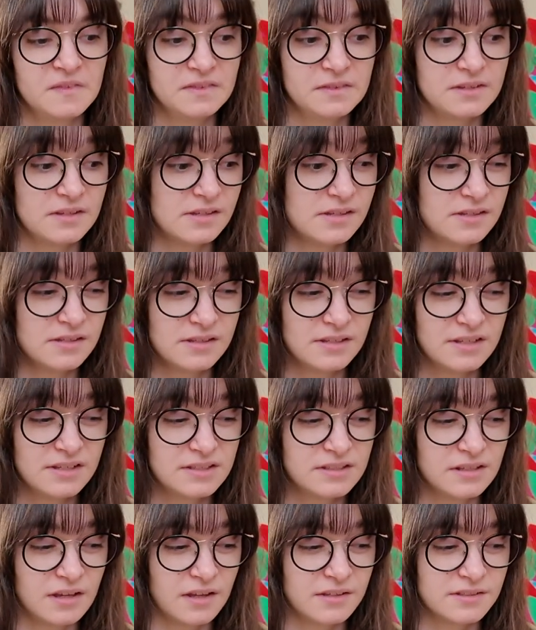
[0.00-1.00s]
Disney
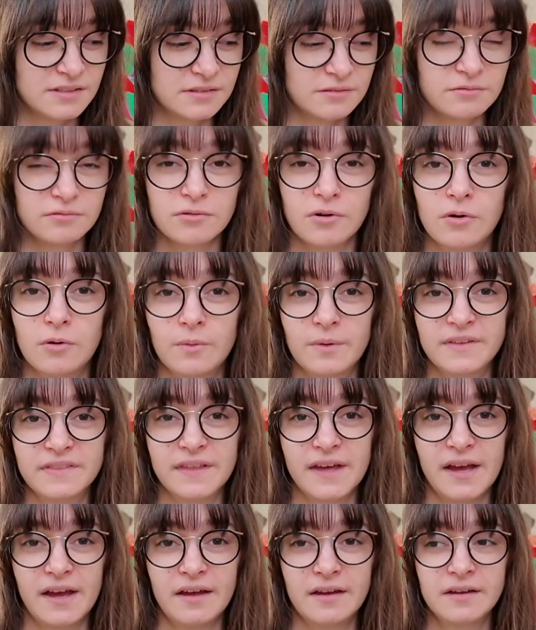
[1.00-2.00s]
doesn't roll with
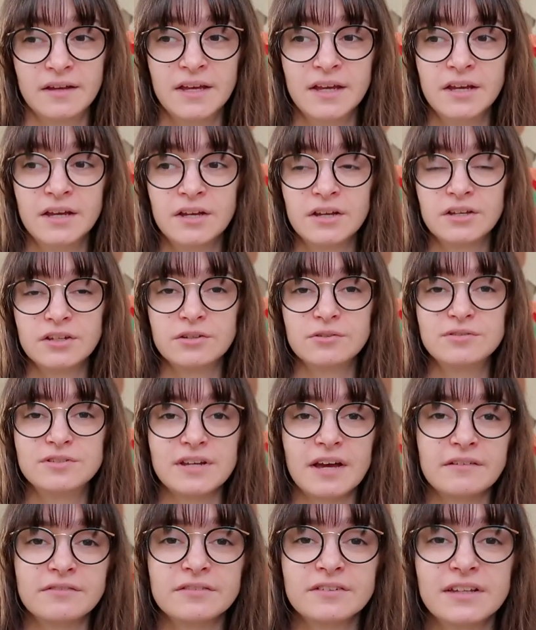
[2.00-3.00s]
that. You
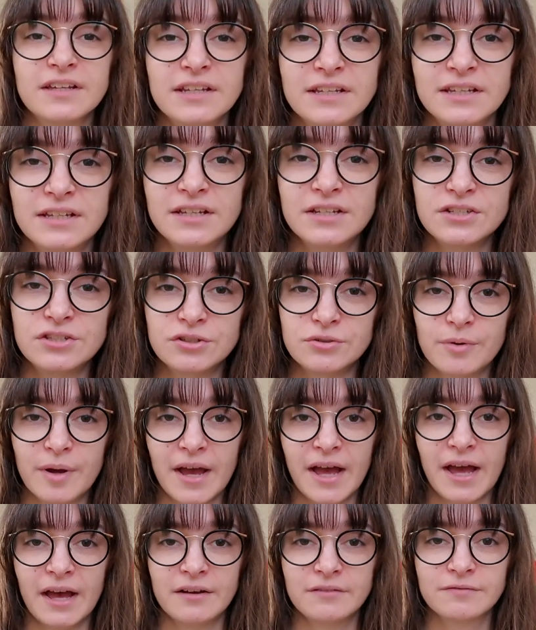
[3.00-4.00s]
definitely need to
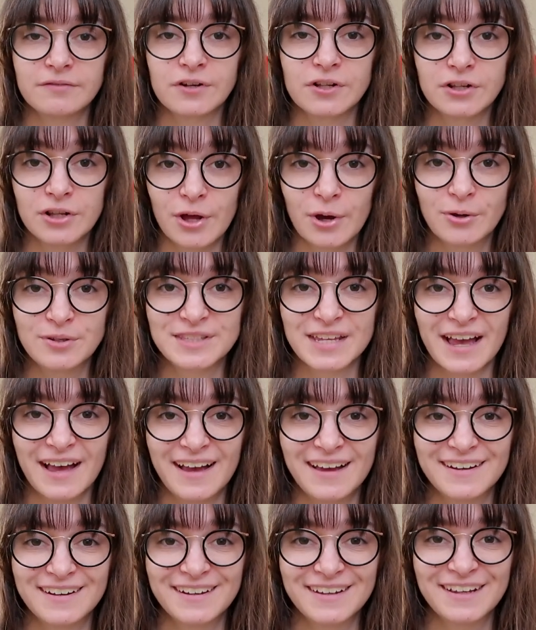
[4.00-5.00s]
have clothes
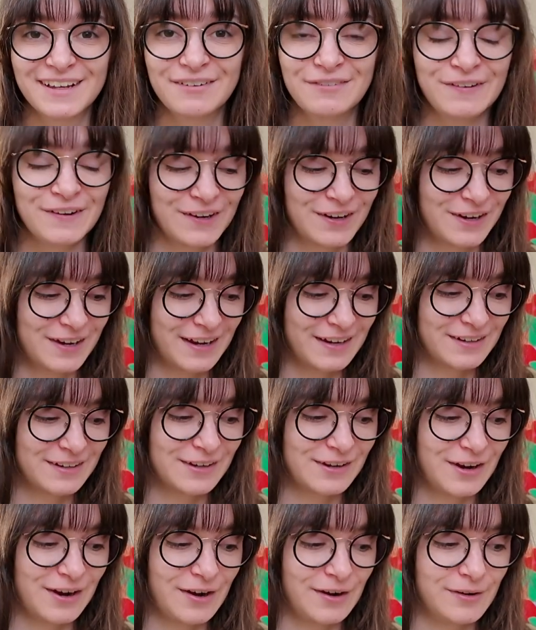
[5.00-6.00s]
on if you're gonna
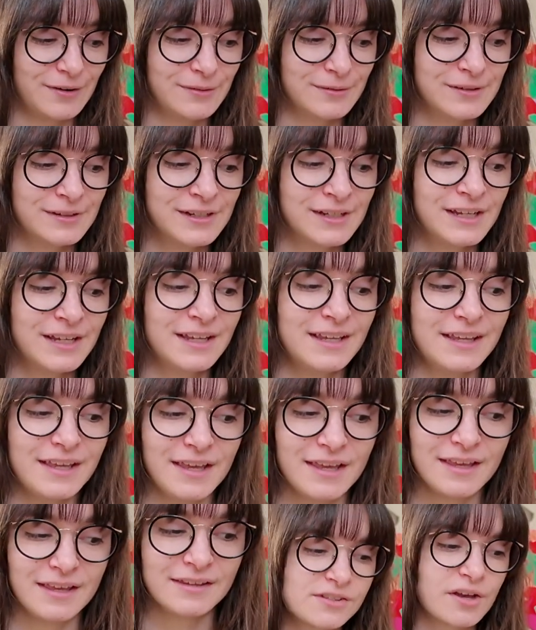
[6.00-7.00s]
go
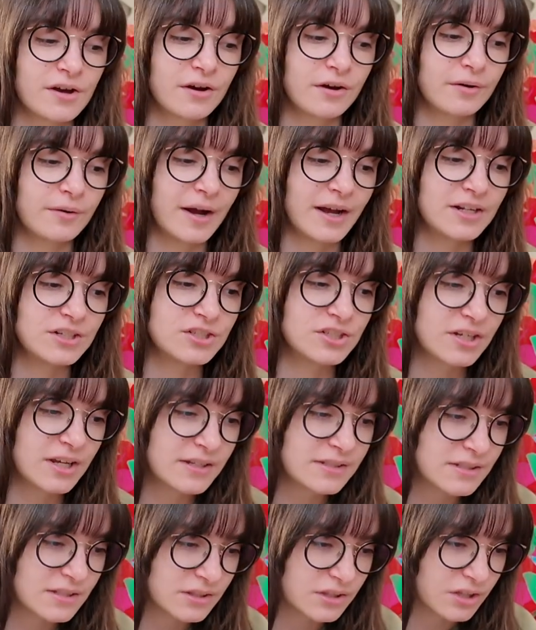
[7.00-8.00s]
eat. So I
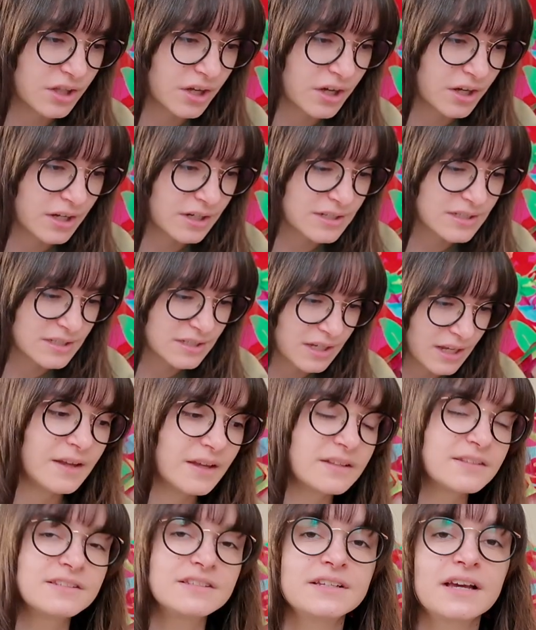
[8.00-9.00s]
just looked.
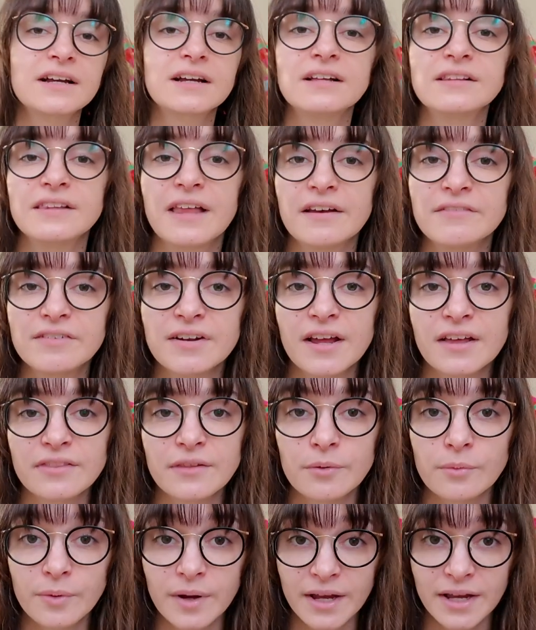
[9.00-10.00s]
It's deck 11 on
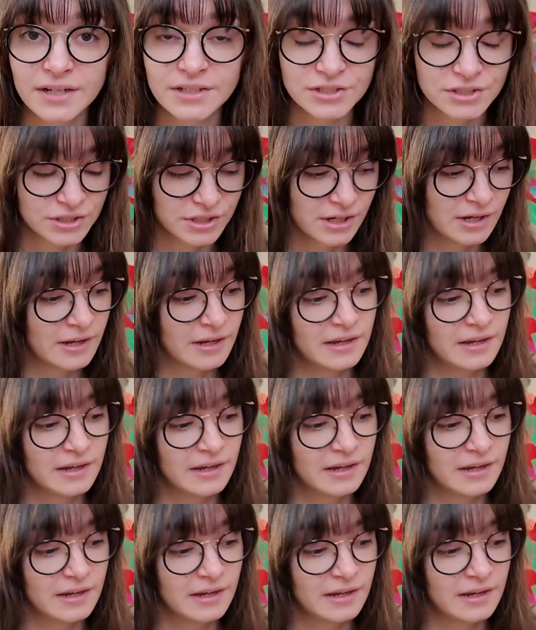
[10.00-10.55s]
the Wish.